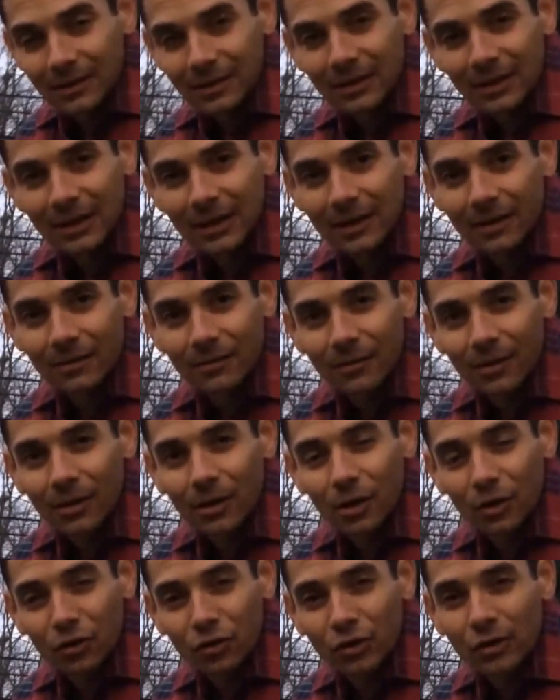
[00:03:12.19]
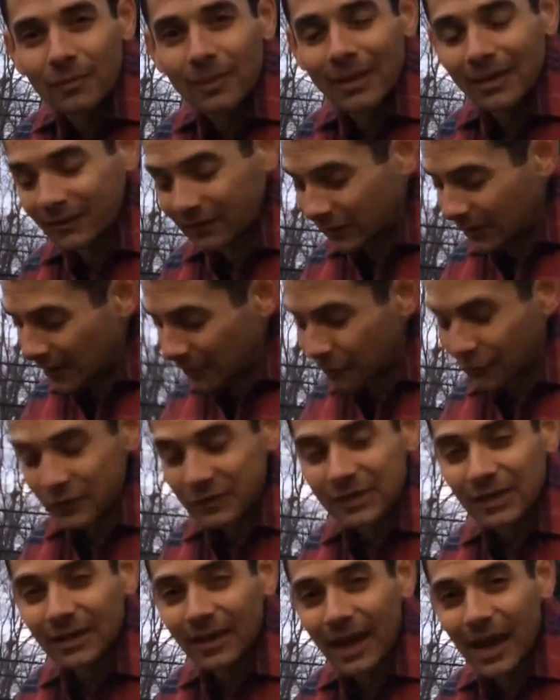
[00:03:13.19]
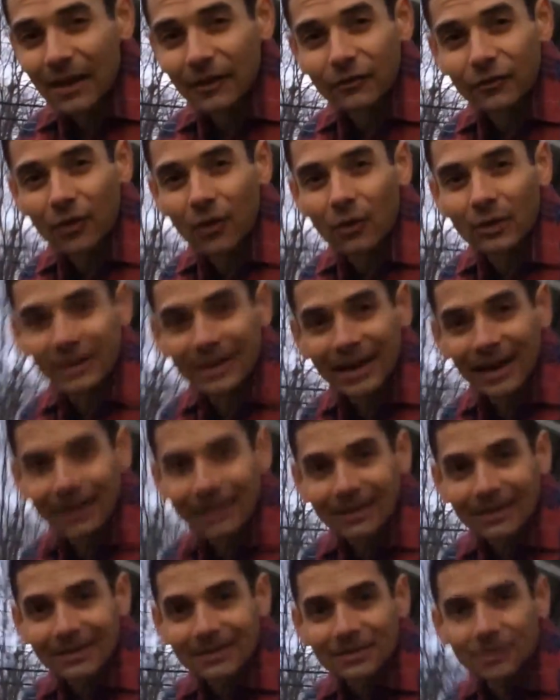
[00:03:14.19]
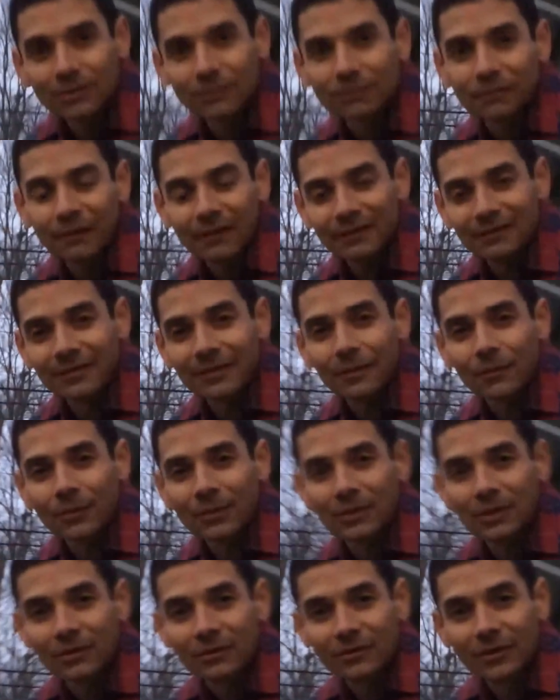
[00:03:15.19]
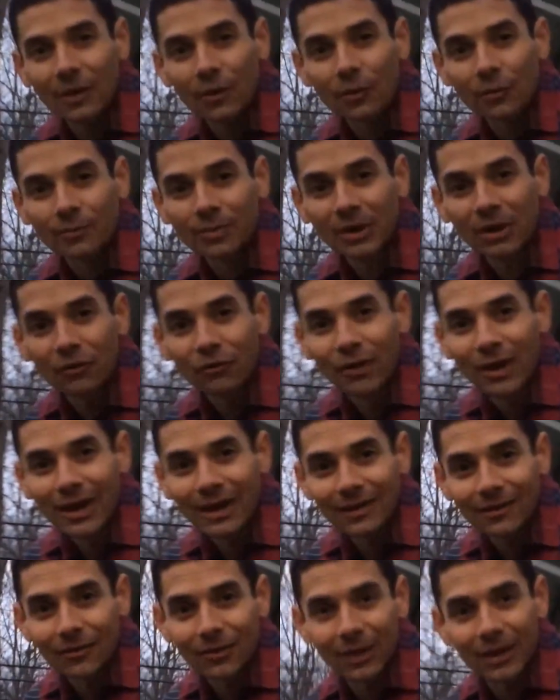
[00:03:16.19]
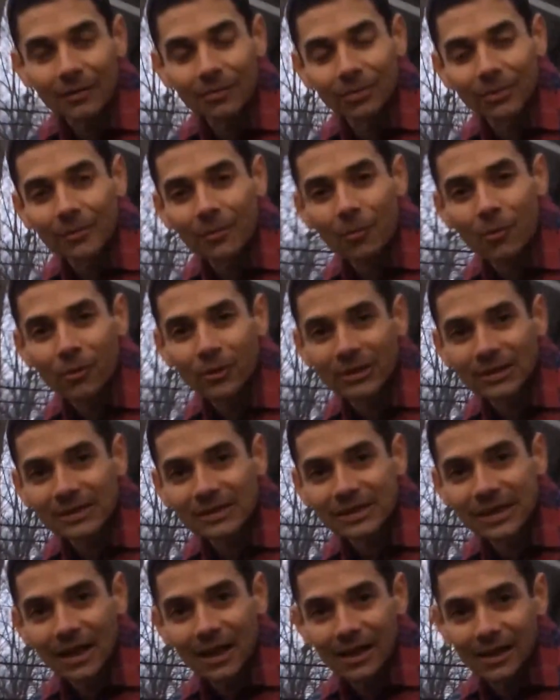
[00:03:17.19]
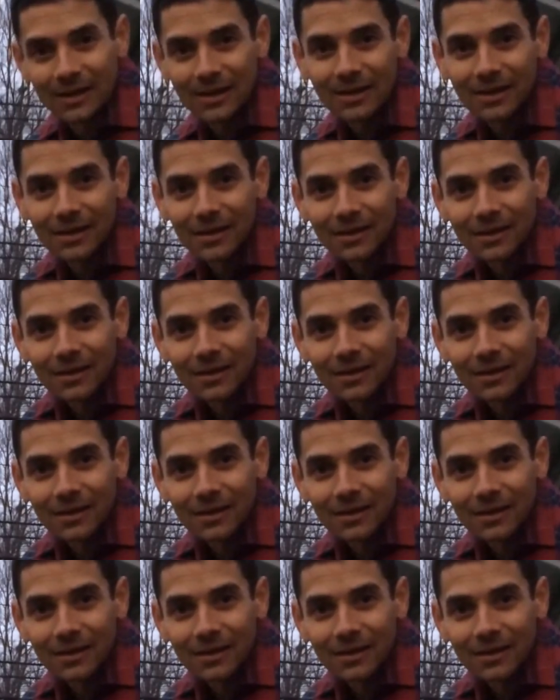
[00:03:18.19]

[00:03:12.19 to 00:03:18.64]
you get a good amount of sun. For cilantro, an eastern-facing windowsill would be great. You'll get the morning sun.